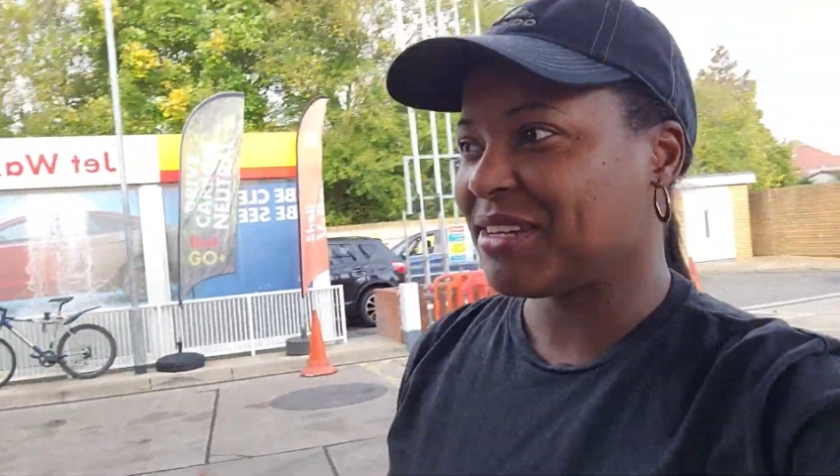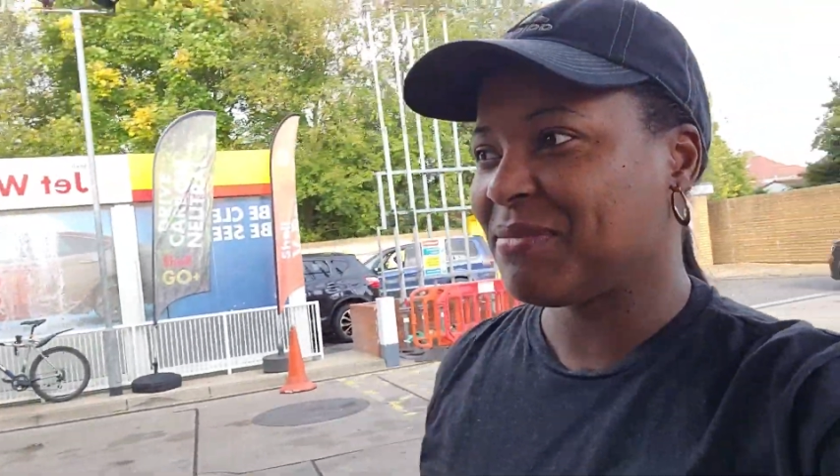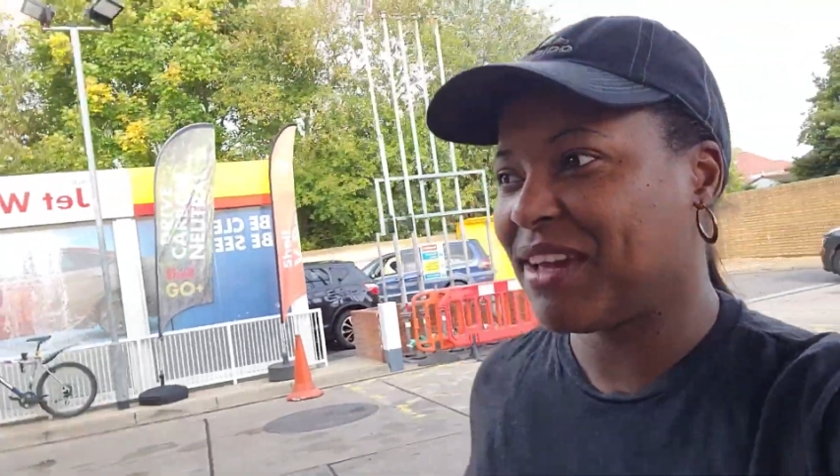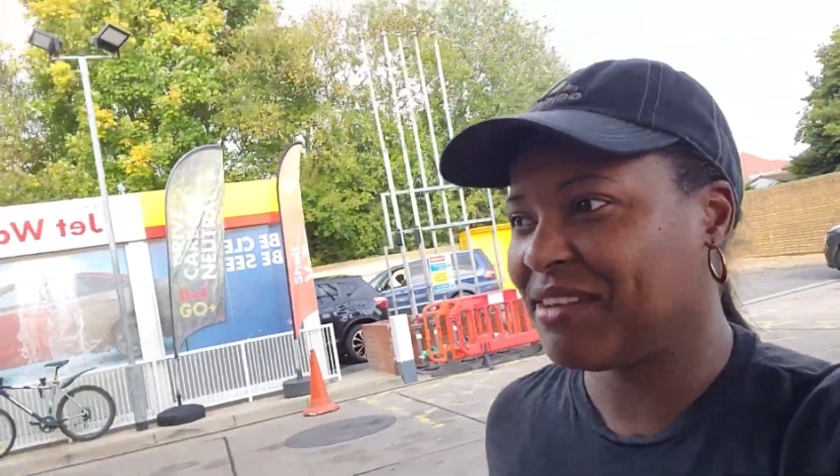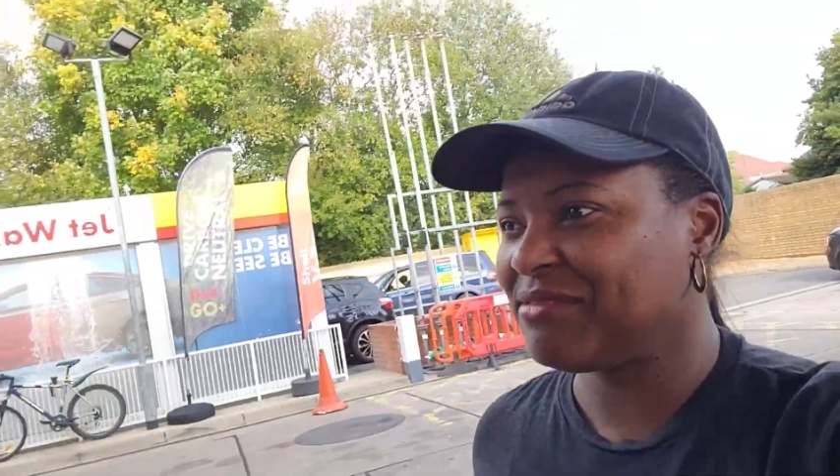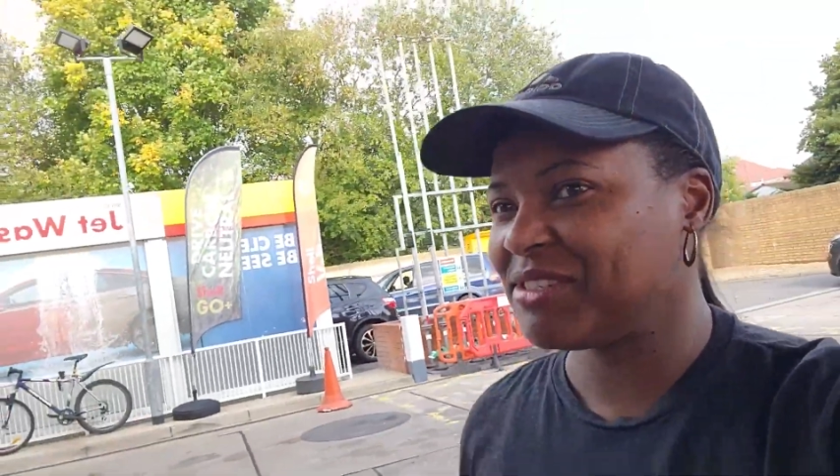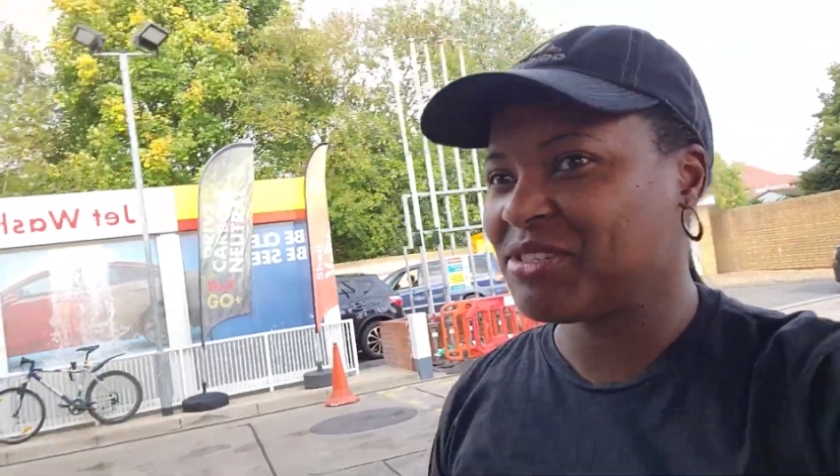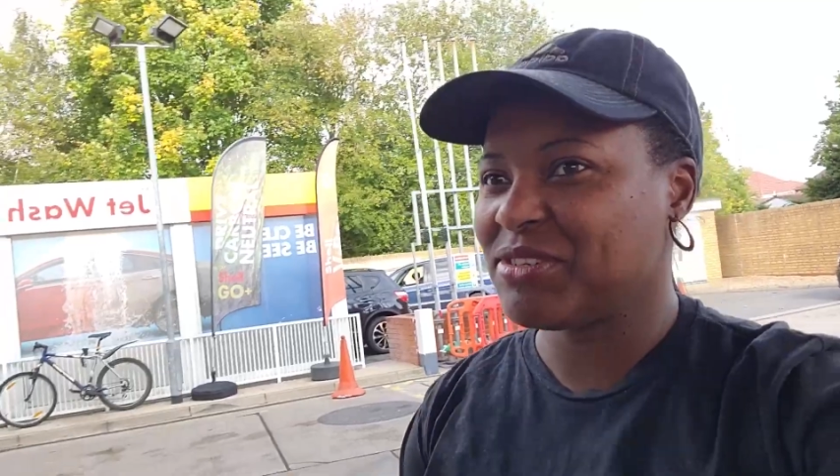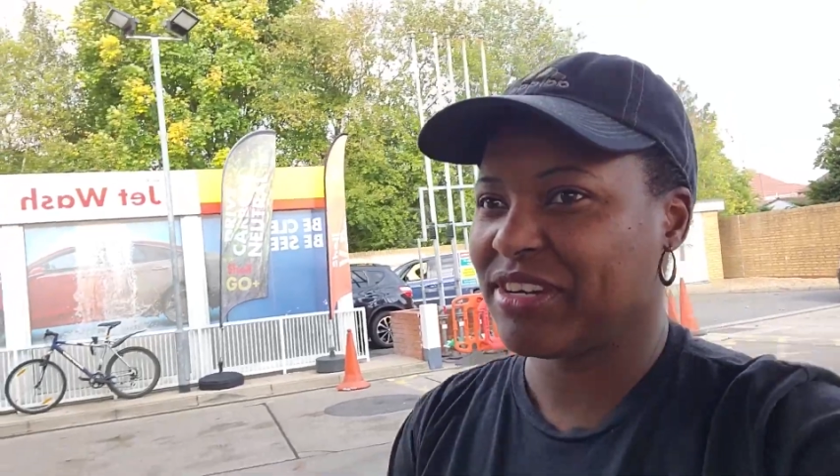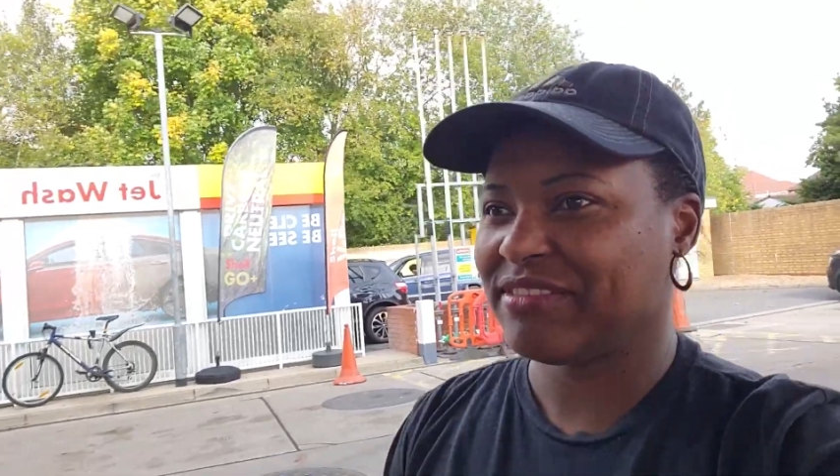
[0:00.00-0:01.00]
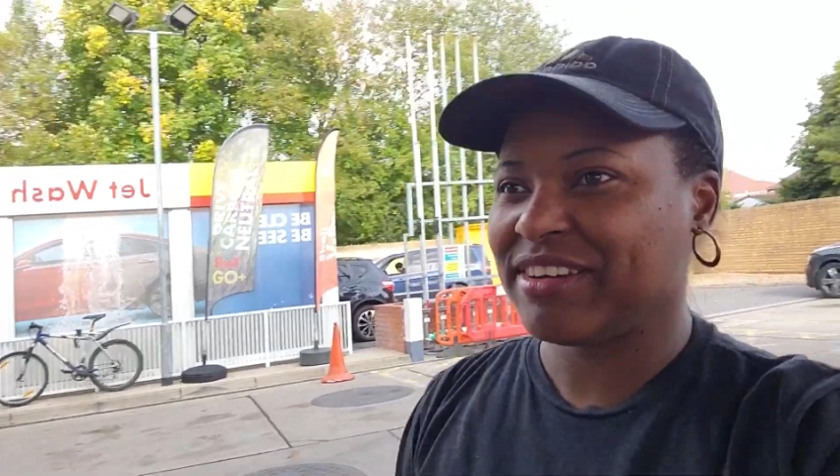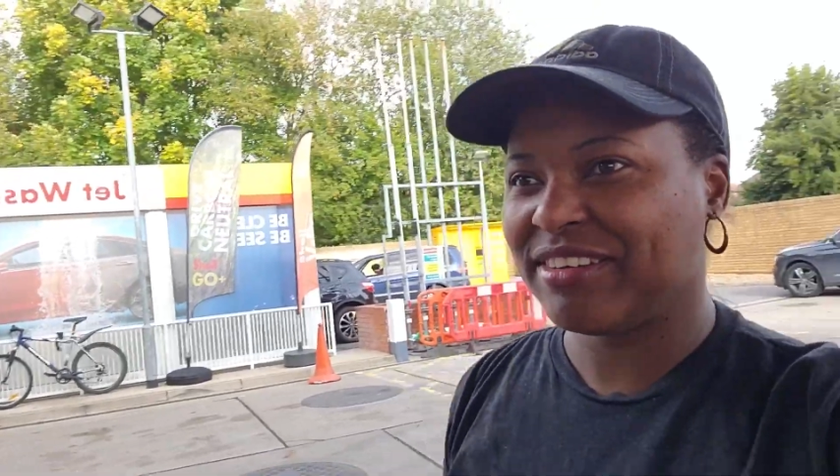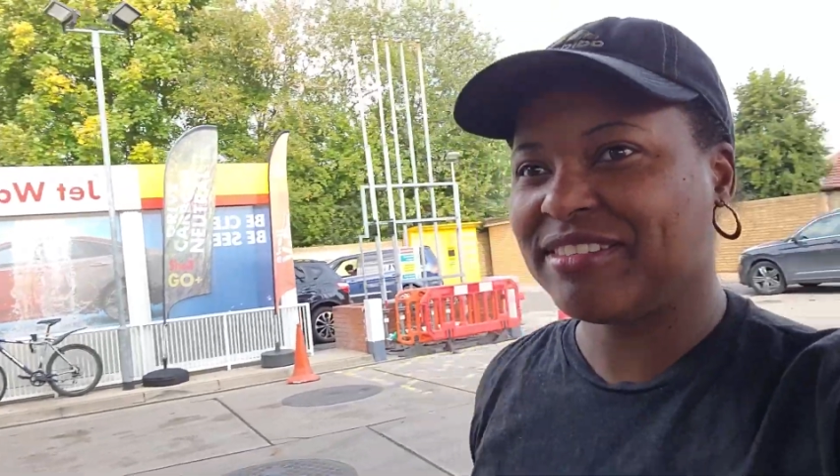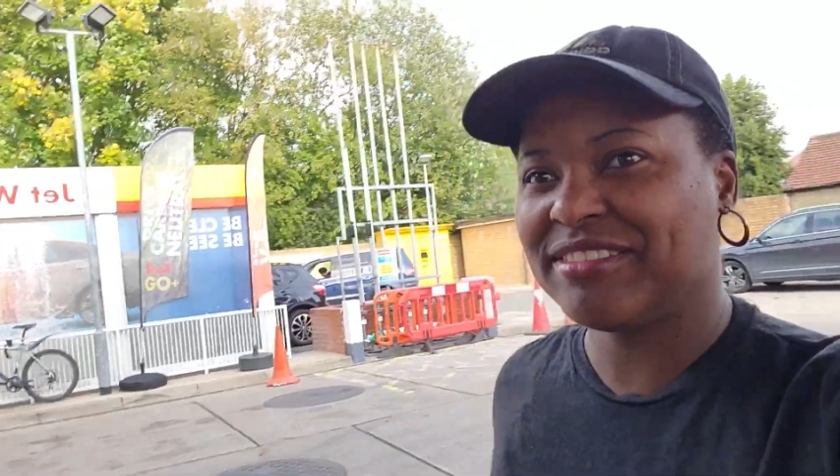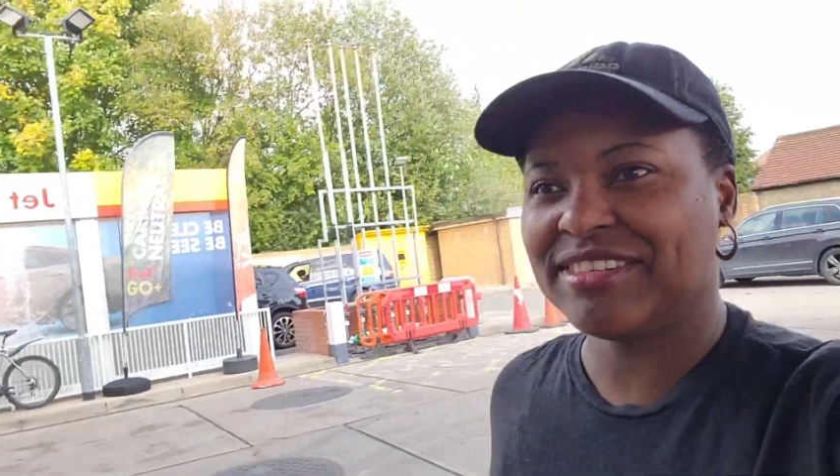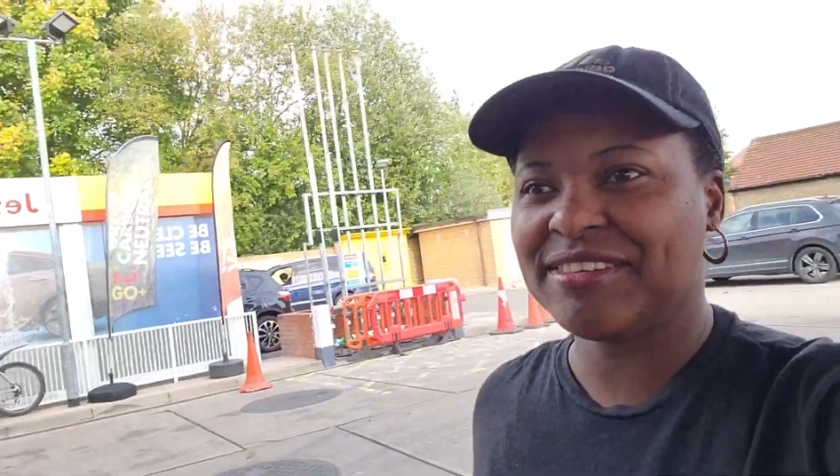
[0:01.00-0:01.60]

I'm not even joking right now.